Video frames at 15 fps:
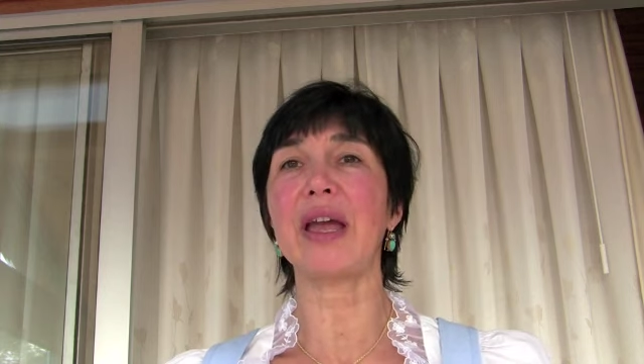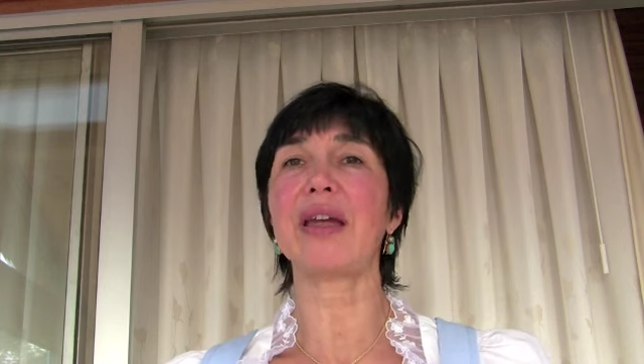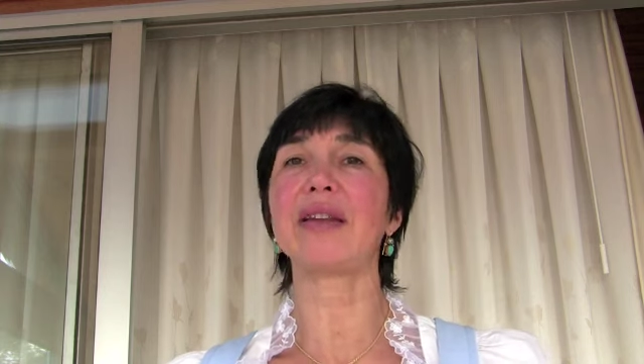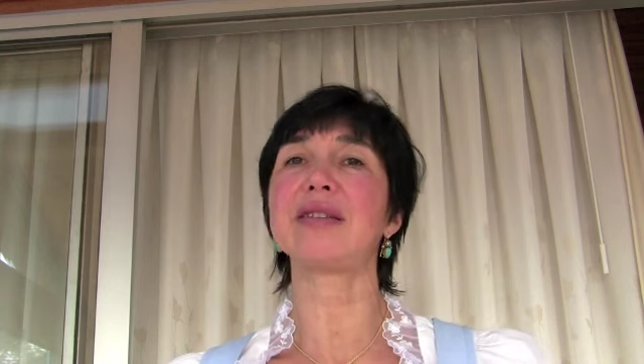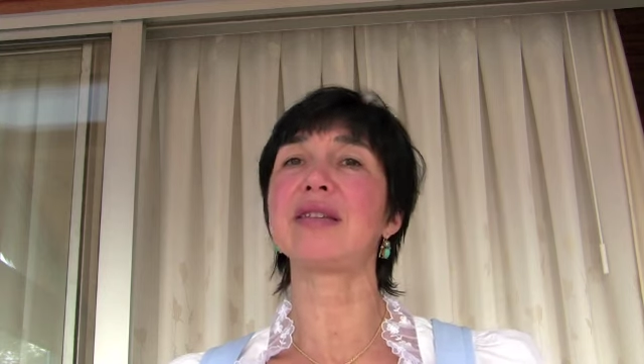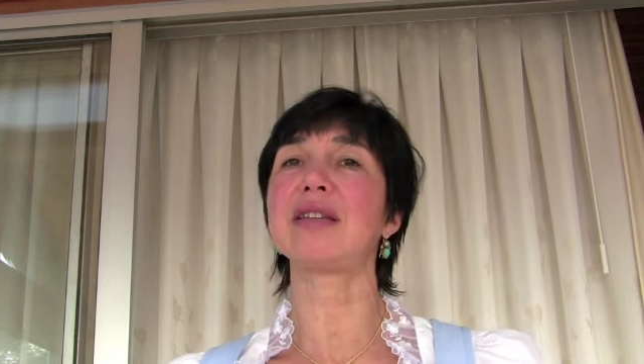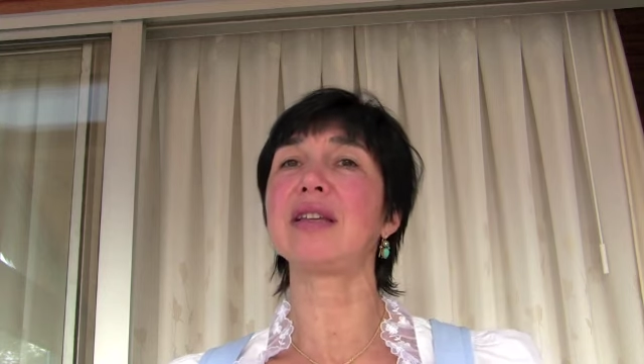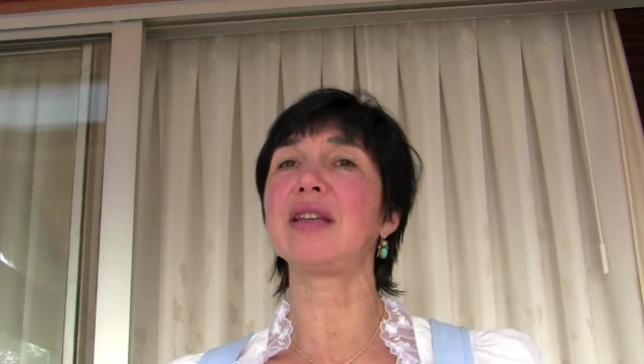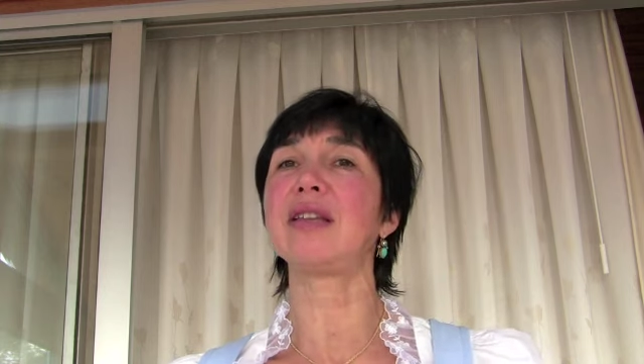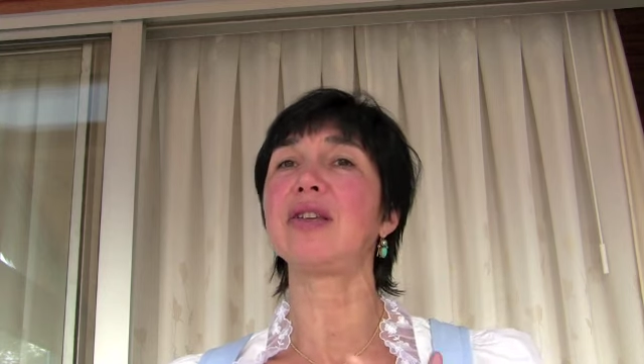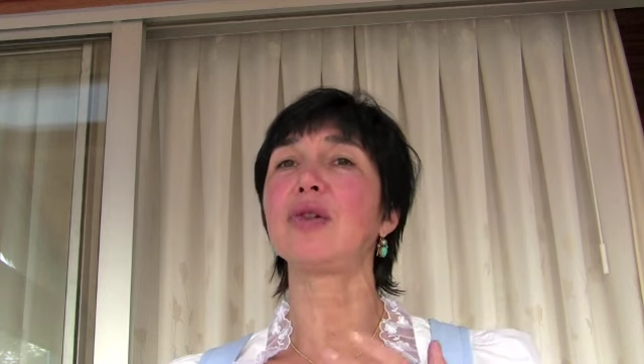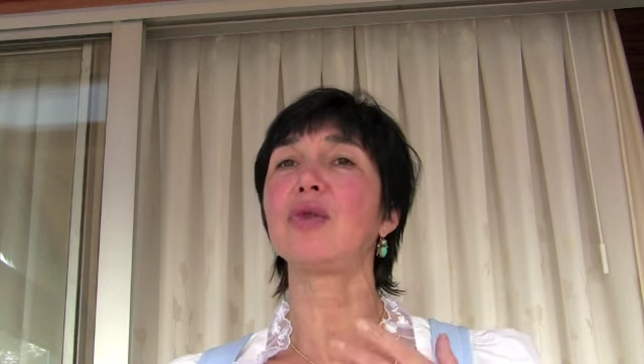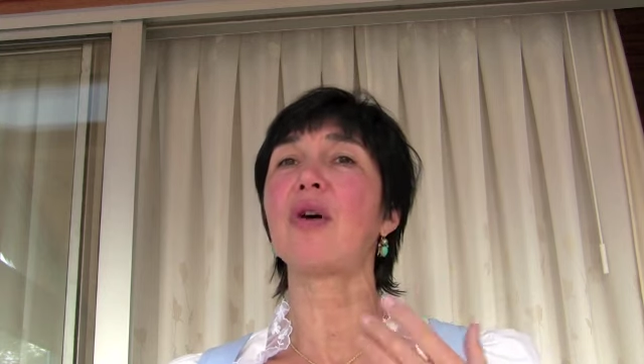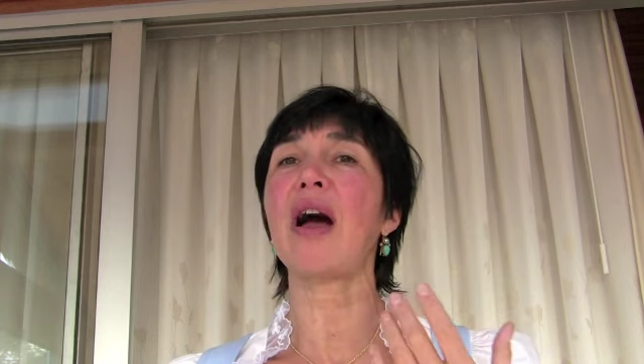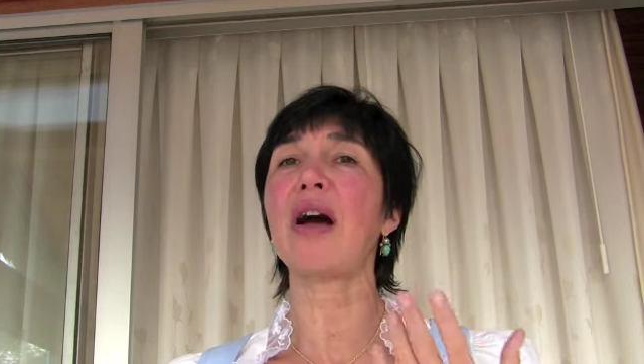and in
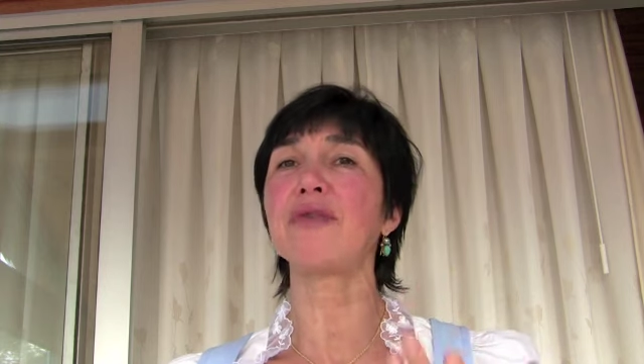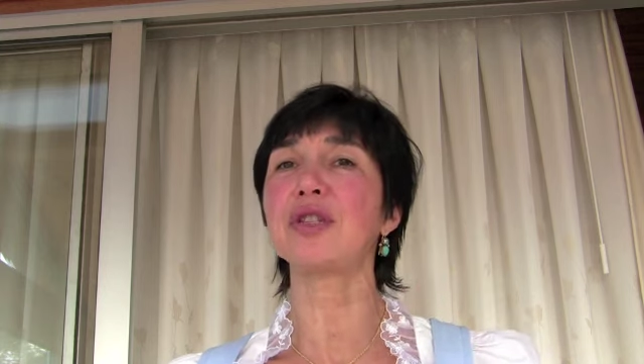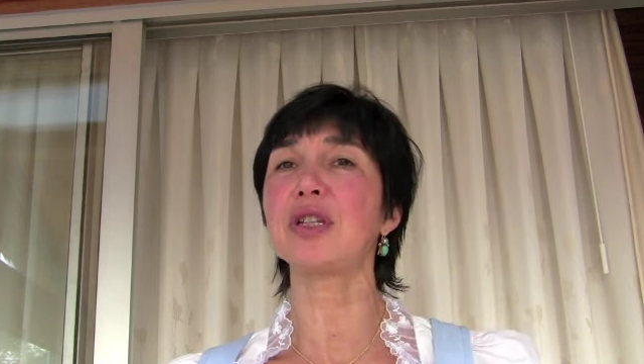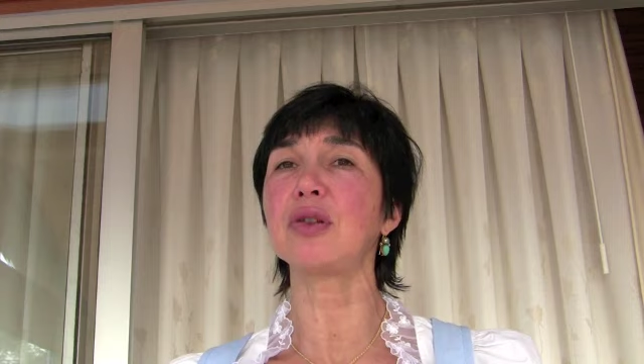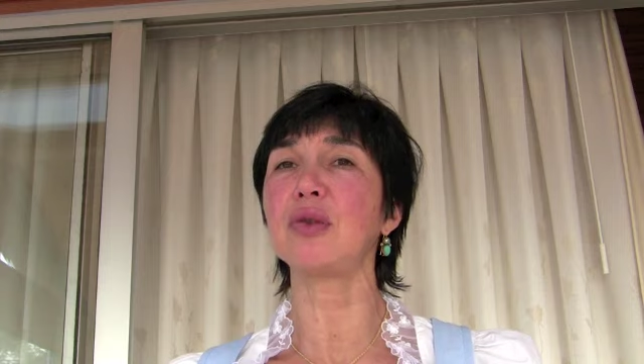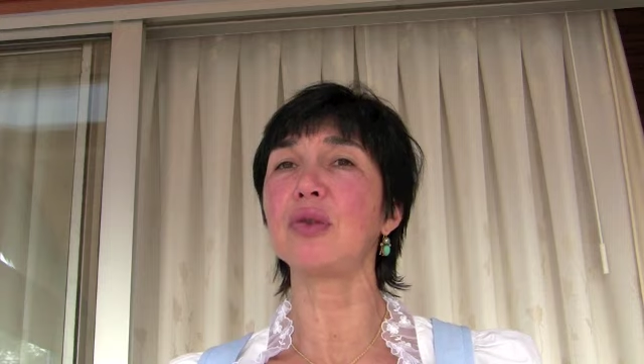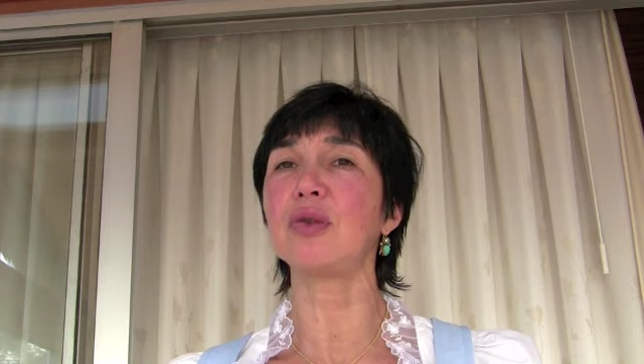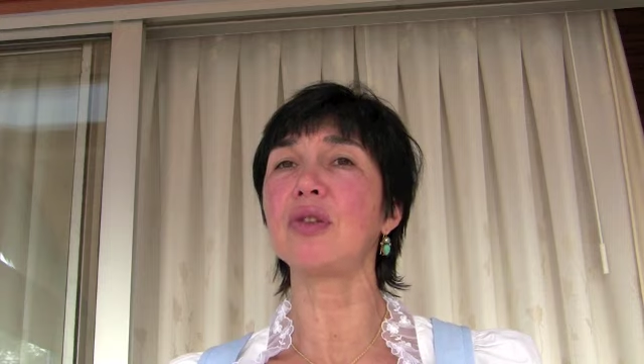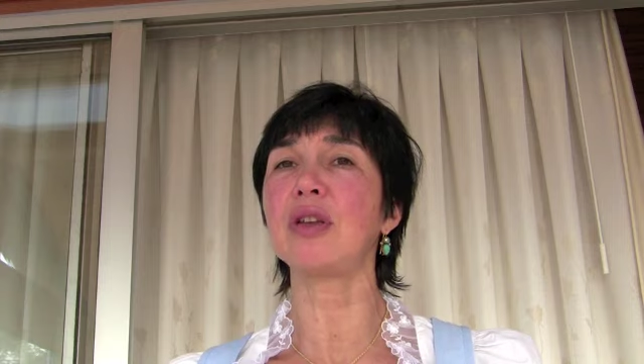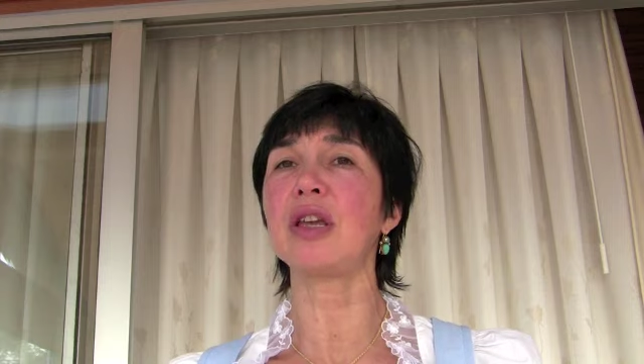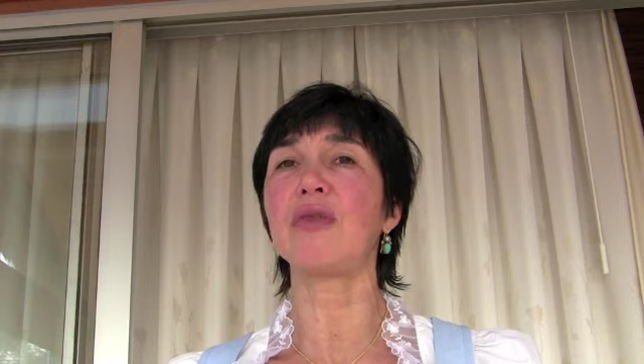your afternoon,